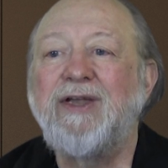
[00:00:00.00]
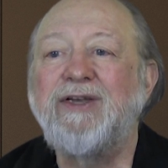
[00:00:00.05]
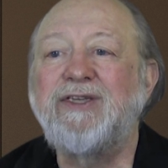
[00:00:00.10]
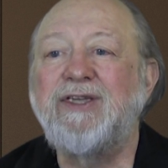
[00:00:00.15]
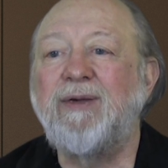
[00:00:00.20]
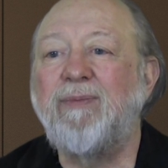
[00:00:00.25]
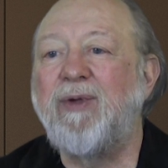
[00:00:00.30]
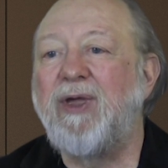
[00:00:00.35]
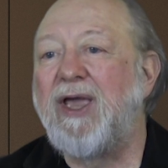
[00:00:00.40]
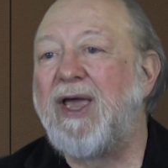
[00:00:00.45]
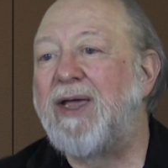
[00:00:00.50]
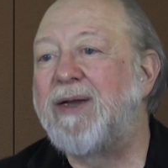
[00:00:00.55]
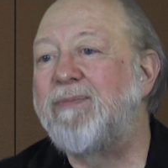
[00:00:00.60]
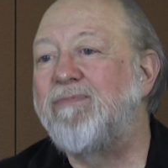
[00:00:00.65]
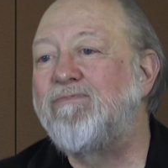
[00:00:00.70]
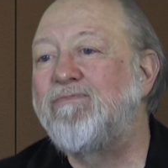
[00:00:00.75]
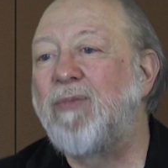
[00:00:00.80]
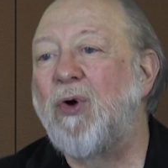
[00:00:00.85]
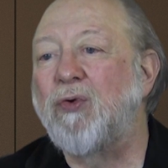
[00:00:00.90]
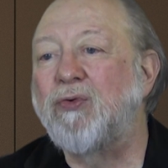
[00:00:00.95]
Timmy
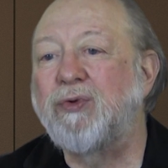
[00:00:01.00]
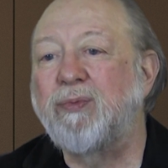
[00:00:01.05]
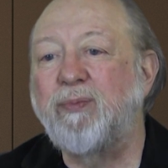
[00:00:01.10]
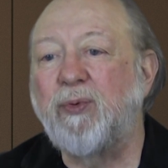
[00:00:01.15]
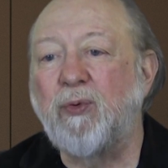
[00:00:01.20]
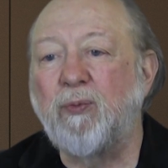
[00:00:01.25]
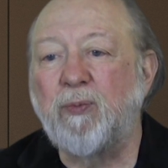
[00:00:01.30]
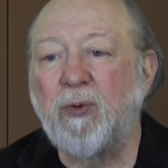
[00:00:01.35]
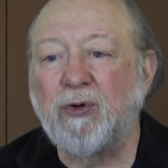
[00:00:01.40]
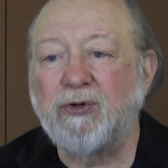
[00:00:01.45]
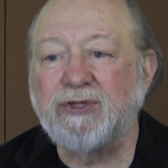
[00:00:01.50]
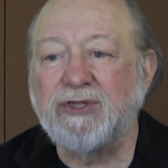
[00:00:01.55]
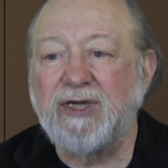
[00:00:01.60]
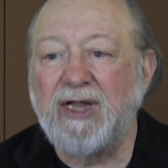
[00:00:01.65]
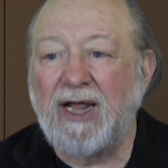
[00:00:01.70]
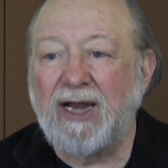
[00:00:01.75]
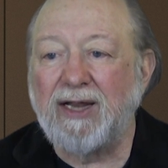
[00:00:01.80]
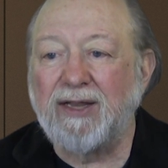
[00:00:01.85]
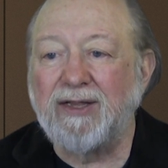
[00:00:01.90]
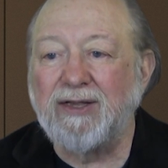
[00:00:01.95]
had multiple
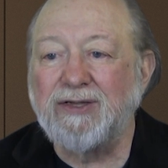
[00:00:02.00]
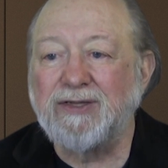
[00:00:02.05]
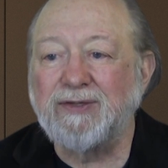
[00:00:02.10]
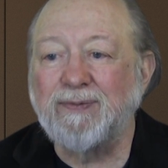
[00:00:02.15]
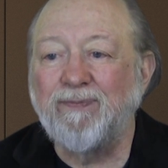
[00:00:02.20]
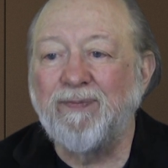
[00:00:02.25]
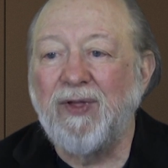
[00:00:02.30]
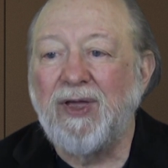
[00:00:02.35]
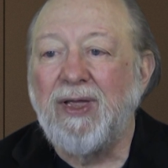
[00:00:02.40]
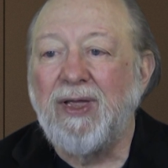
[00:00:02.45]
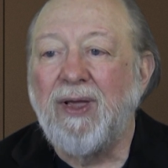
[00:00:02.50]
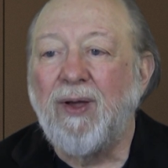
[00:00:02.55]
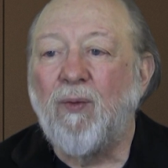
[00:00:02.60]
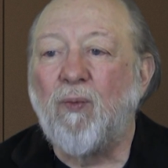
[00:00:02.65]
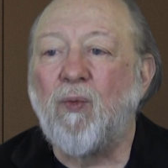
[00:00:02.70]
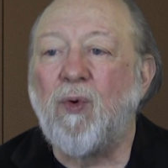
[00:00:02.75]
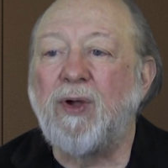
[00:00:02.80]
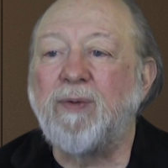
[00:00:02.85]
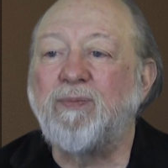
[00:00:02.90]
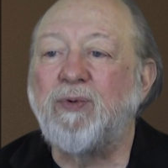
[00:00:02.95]
personalities.
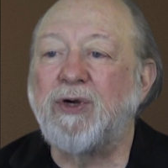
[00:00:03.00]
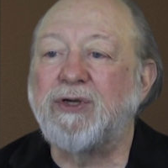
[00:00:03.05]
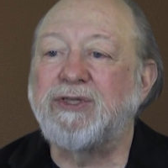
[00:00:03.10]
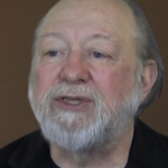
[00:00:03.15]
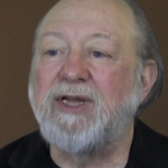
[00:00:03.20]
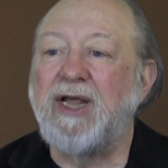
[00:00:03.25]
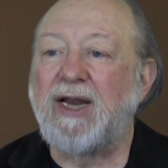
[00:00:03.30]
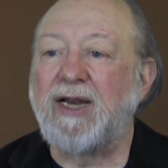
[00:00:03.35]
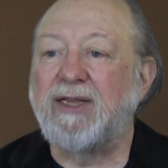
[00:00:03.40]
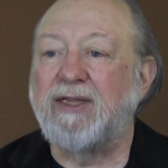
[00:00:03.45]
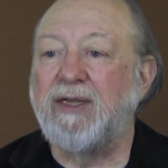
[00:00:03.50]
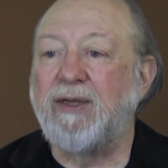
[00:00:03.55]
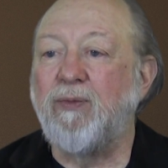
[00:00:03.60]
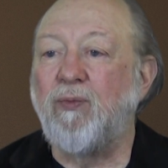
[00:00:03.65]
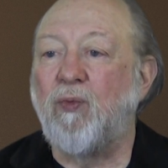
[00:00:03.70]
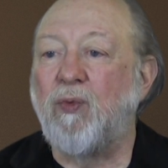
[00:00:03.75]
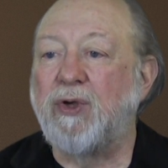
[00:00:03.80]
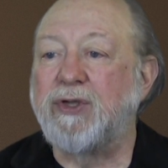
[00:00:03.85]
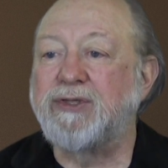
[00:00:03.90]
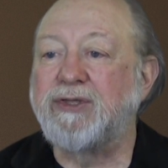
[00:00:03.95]
One personality
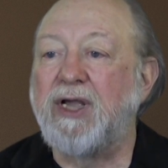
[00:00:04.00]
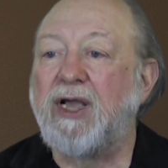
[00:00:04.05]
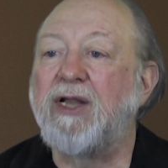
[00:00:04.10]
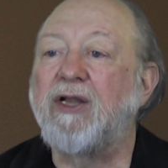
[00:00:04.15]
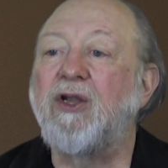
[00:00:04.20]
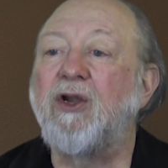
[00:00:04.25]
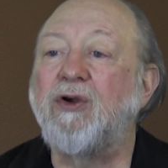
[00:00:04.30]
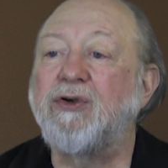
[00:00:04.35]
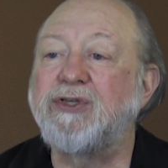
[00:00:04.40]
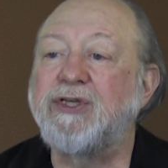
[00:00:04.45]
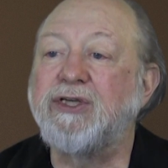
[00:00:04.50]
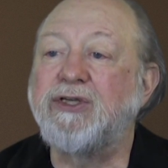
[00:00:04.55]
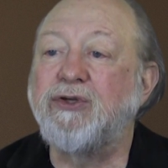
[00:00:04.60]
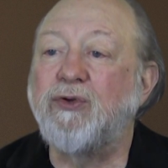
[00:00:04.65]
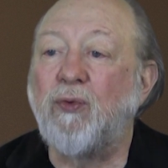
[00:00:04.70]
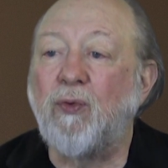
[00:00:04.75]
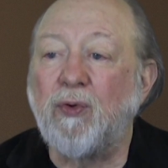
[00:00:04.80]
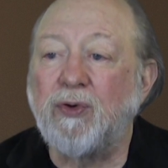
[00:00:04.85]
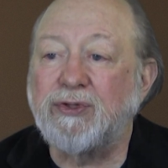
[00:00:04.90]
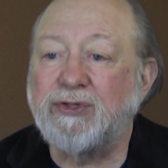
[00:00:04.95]
was allergic to
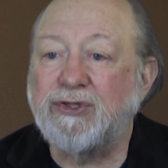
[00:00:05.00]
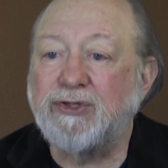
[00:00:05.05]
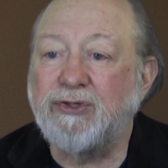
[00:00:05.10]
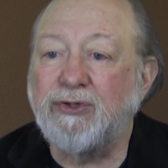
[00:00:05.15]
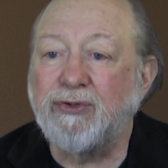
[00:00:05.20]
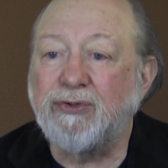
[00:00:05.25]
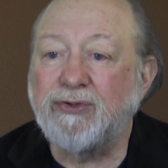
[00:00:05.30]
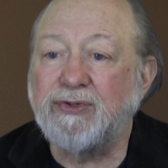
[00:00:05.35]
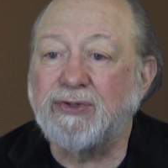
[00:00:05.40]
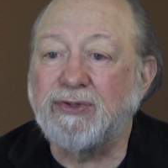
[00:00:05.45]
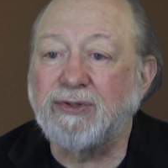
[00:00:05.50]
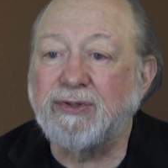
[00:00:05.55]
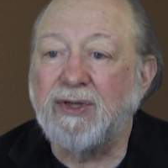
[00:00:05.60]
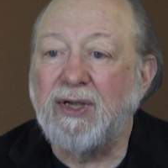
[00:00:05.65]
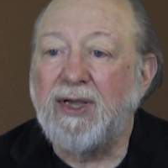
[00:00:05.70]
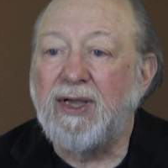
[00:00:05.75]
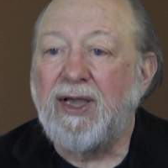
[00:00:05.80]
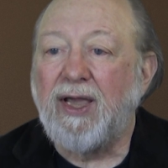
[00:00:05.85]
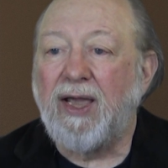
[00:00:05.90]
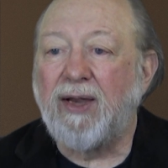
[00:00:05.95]
orange juice,
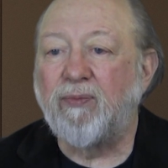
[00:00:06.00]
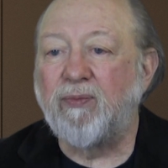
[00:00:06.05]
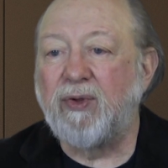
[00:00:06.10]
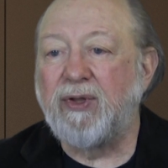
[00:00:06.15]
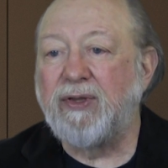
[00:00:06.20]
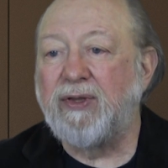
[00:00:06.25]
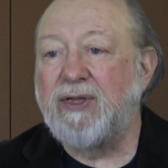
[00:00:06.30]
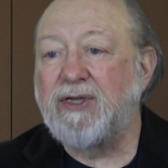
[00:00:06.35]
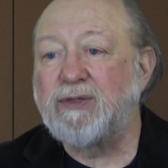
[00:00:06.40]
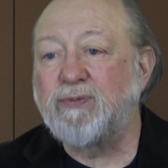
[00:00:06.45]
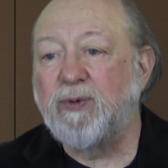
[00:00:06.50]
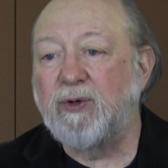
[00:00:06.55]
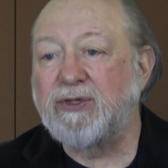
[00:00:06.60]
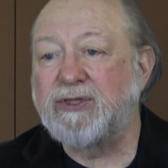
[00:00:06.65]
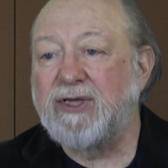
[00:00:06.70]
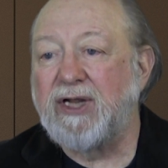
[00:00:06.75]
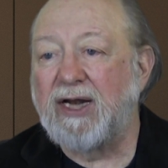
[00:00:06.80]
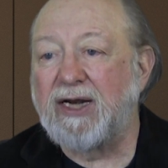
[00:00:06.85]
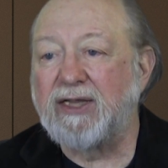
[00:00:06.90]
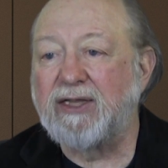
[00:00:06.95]
and when this
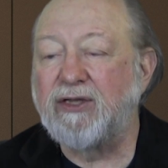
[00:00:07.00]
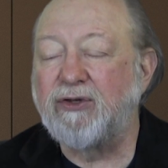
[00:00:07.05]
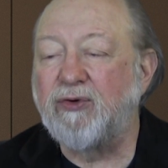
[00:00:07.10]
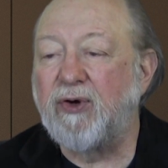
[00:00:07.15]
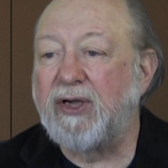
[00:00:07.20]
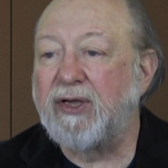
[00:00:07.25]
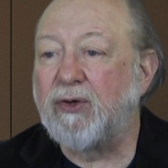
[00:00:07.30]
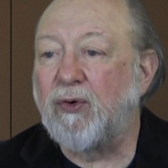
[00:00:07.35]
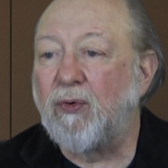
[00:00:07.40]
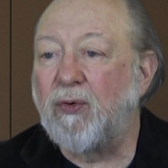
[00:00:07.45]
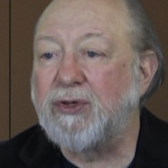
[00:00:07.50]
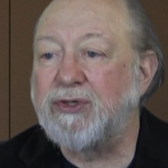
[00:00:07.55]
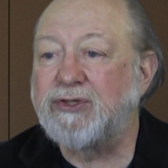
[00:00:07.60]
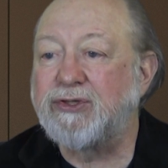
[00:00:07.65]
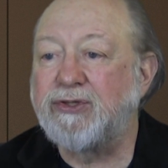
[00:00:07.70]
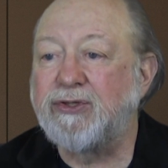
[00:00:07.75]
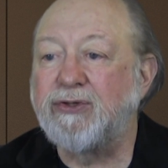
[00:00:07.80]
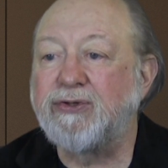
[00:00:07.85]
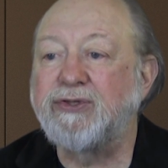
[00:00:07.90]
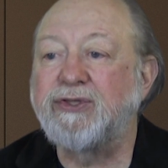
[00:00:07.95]
personality drank
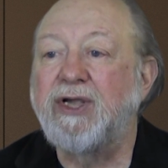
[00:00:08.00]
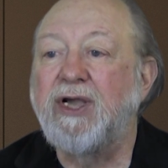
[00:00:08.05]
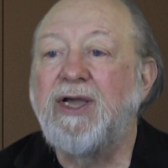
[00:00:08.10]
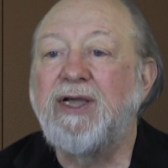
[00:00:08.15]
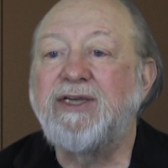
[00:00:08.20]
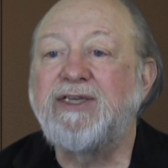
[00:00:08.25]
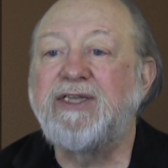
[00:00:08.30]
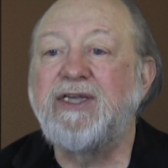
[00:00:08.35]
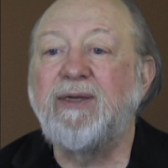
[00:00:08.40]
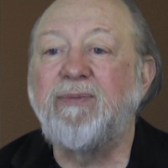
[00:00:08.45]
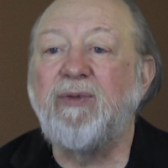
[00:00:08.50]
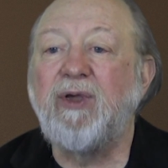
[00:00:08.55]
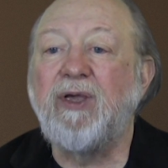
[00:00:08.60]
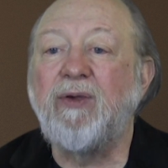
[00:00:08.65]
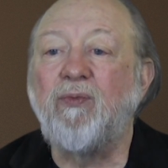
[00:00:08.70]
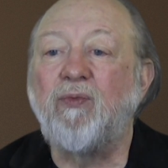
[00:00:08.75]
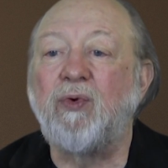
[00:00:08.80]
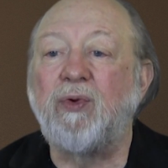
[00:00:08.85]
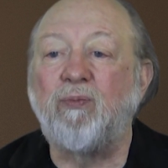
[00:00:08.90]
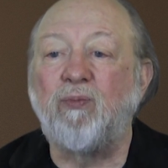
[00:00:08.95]
orange juice, Timmy
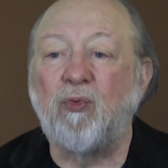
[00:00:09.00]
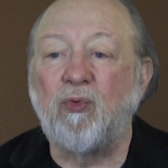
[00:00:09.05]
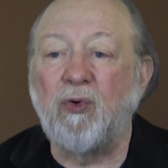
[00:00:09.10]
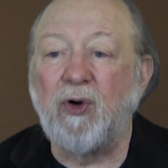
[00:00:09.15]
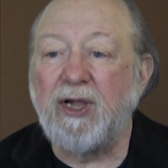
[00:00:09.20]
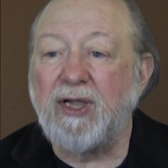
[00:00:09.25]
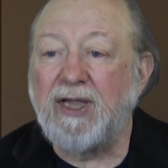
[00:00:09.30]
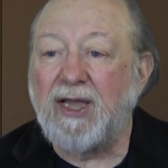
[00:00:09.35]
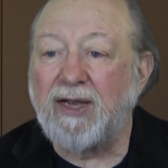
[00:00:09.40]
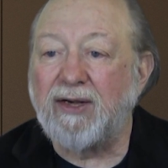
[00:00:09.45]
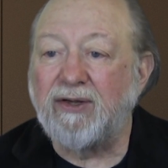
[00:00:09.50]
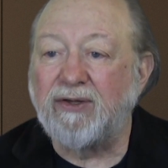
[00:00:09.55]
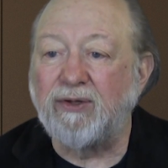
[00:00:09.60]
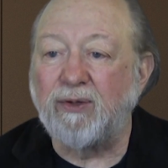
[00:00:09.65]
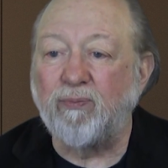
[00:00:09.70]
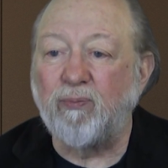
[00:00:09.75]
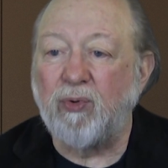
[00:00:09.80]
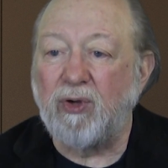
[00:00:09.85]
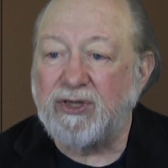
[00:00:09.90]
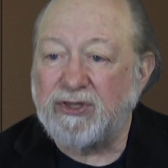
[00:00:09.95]
would break out into
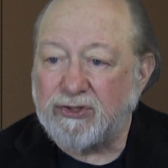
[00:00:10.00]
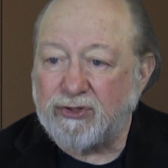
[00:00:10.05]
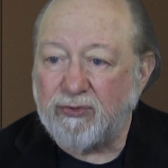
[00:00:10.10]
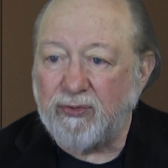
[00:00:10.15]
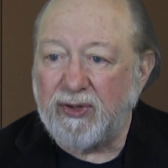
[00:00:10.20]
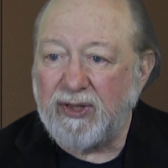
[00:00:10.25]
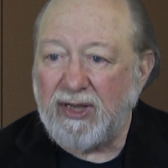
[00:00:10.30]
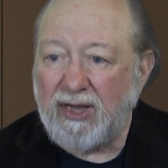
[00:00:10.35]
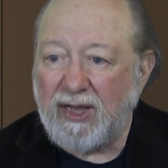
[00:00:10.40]
blistering